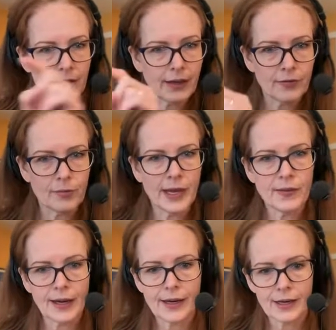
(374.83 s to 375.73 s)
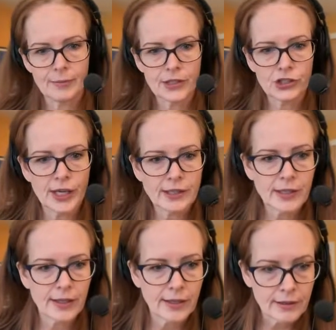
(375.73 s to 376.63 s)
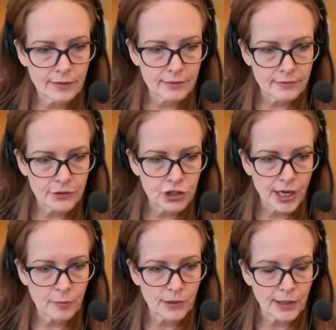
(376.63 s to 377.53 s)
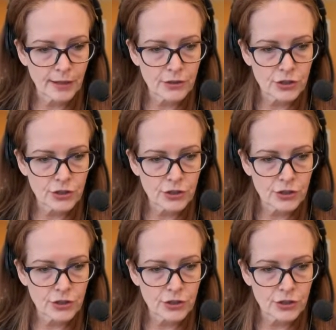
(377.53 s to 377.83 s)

I've made that kind of magenta shape there.